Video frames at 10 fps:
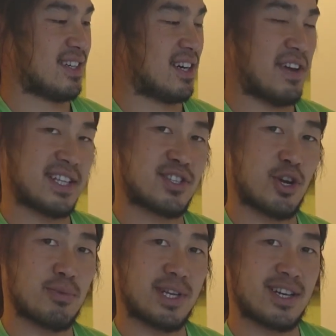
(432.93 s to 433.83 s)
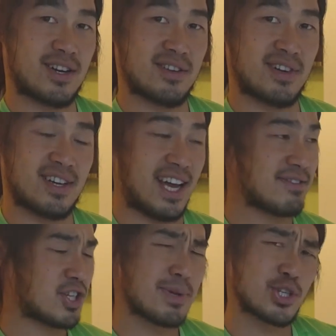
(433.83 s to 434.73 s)
I've had so many
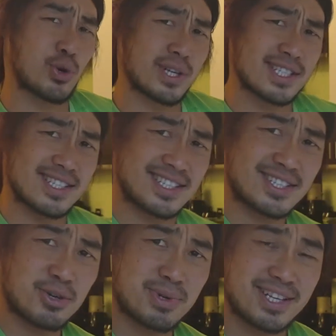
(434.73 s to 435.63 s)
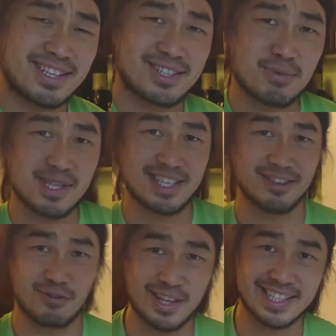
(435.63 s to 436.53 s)
had so many choices, so many
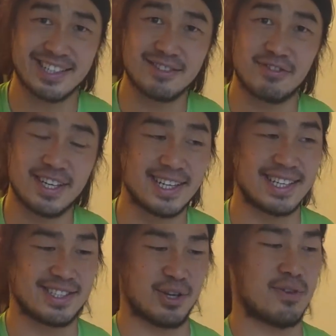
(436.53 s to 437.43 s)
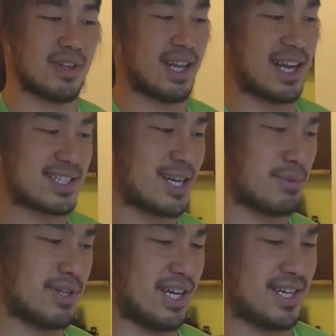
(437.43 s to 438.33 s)
conflicting feelings over the last
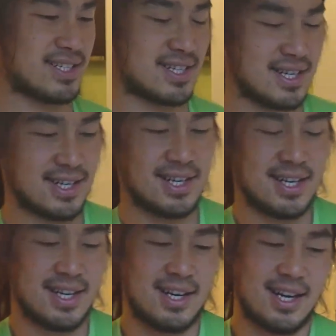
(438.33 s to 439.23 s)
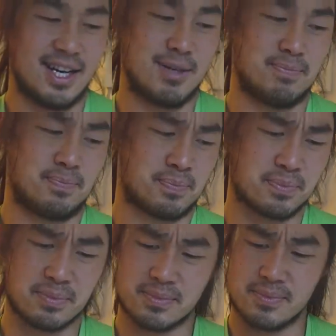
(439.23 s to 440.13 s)
couple of days.
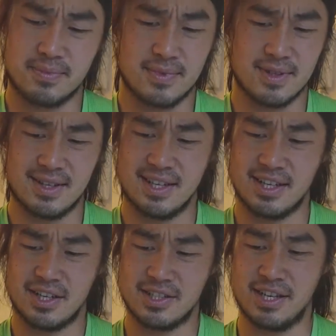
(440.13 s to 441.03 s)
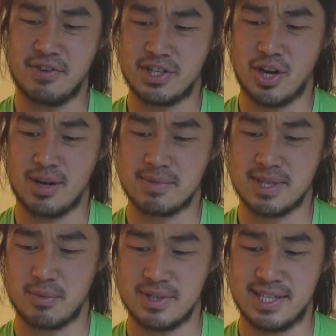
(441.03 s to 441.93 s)
Because every time
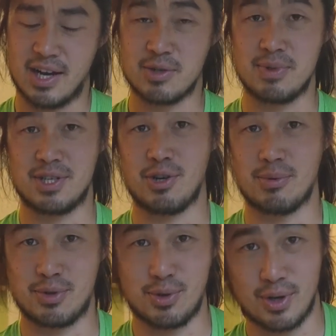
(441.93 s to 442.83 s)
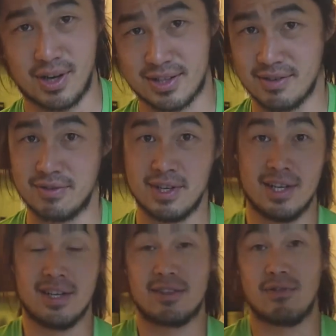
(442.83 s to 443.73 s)
someone tells me a sob story, like they've
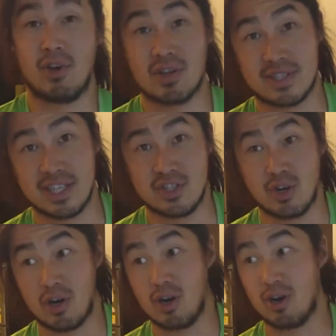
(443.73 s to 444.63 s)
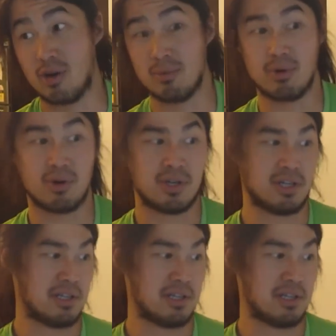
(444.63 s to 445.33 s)
lost their job, or